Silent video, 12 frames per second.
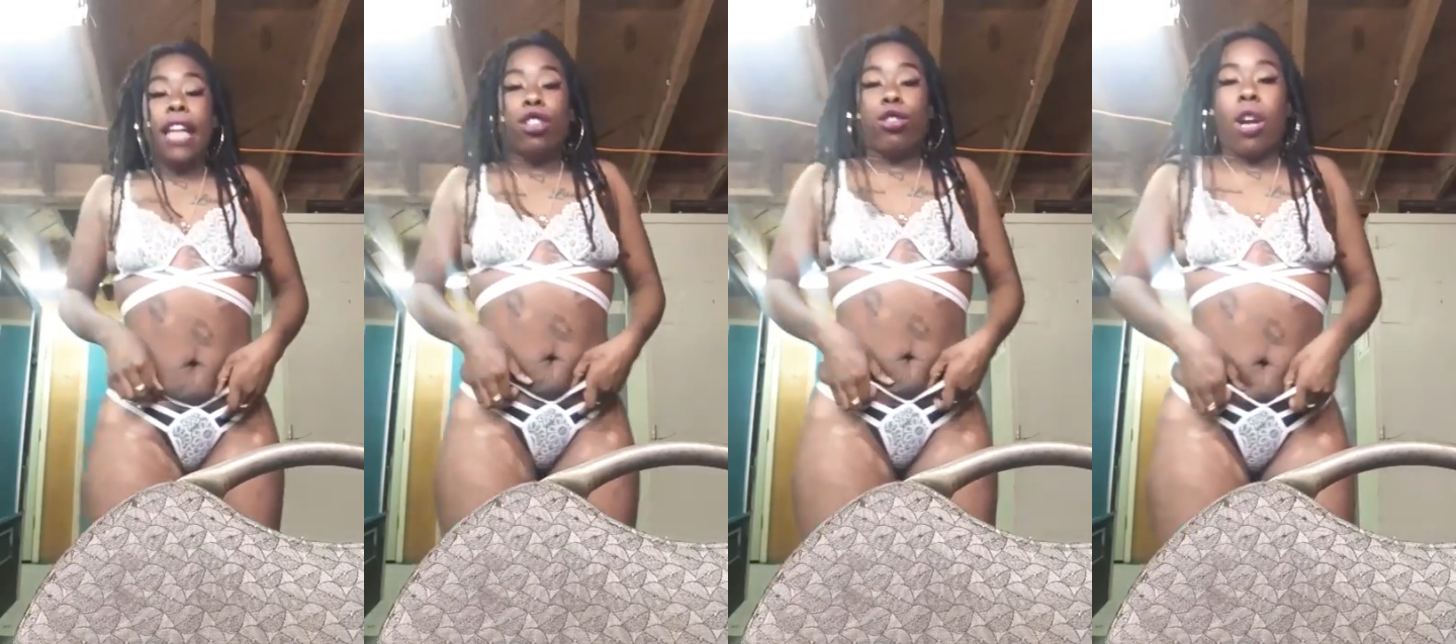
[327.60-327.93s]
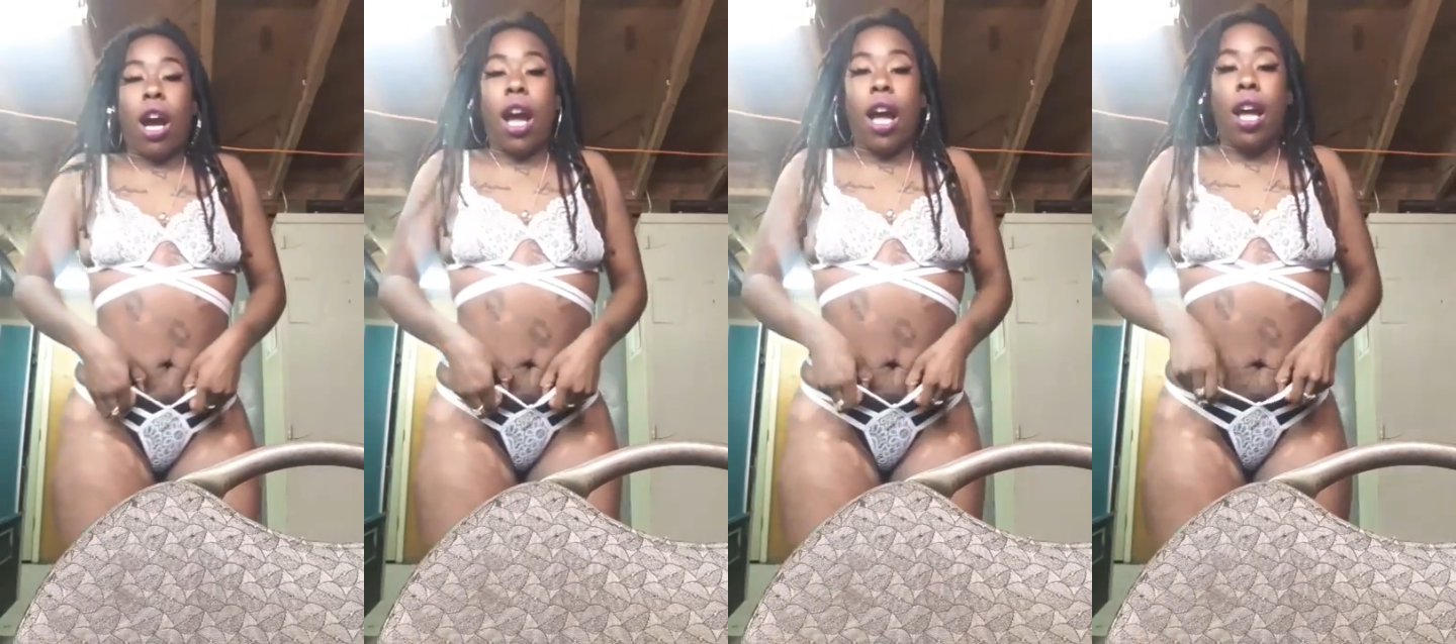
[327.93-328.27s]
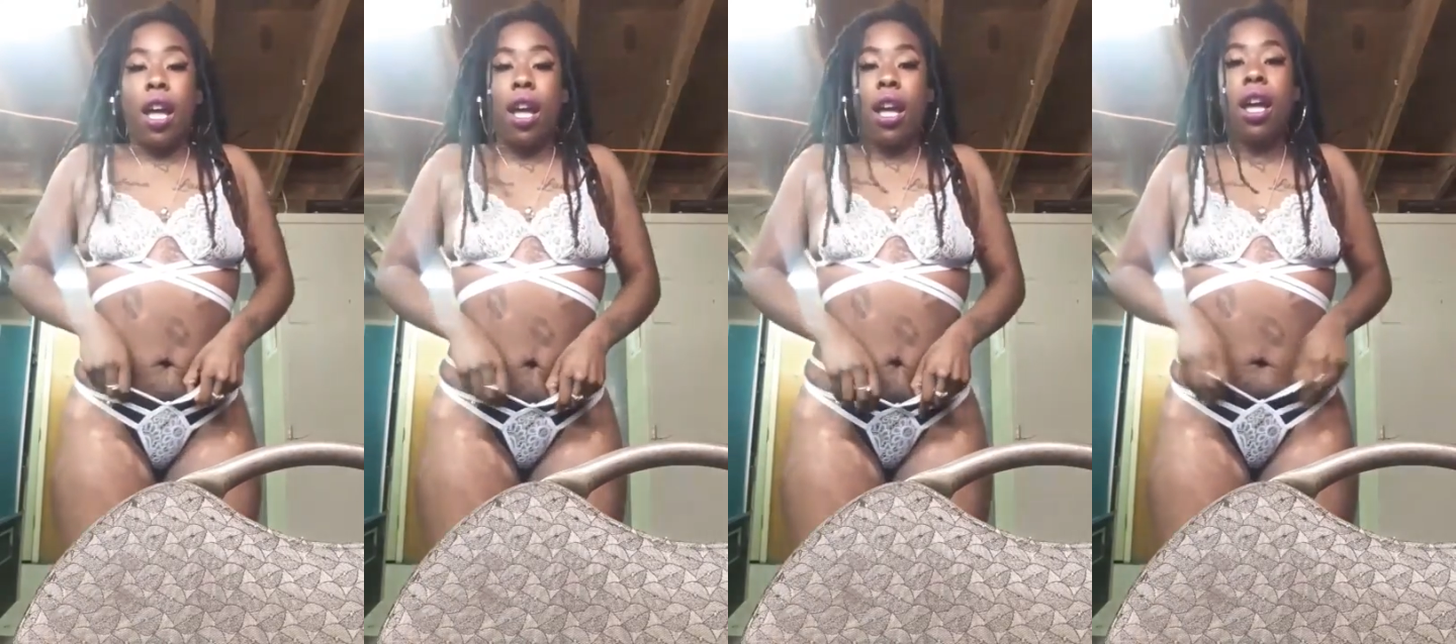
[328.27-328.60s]
I That's try.
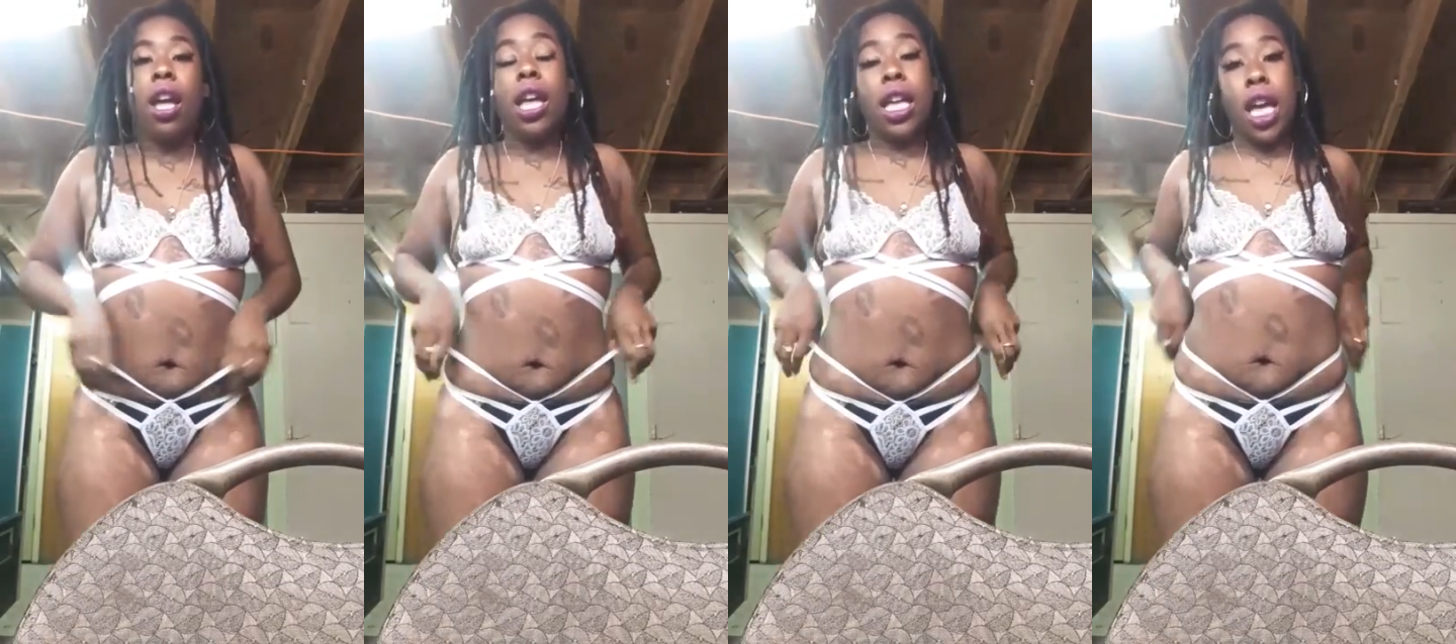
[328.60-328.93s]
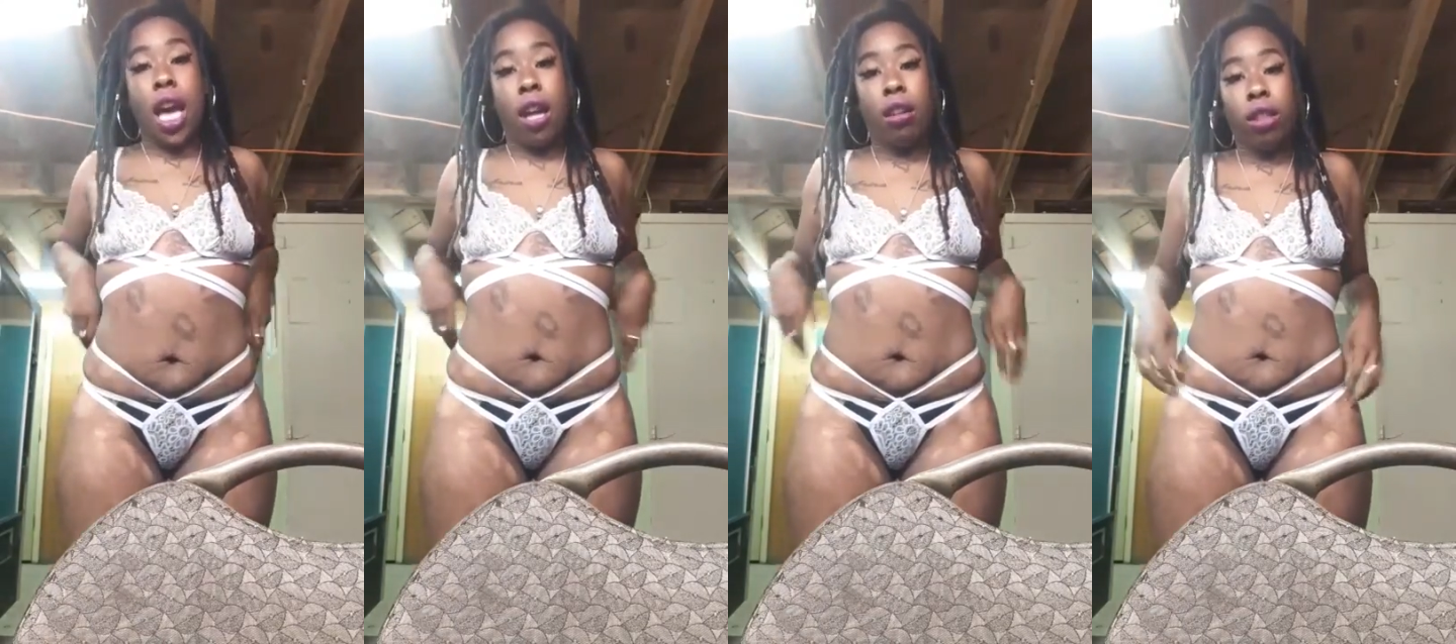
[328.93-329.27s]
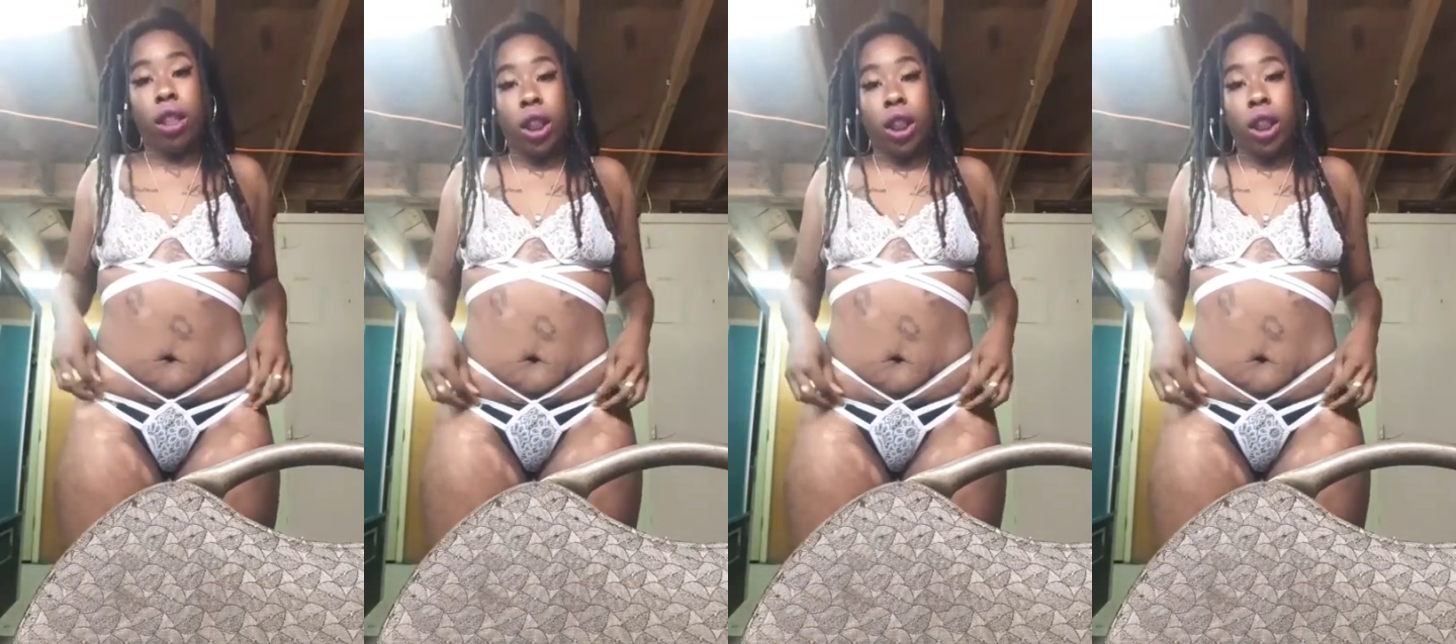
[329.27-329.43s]
me too. Yeah,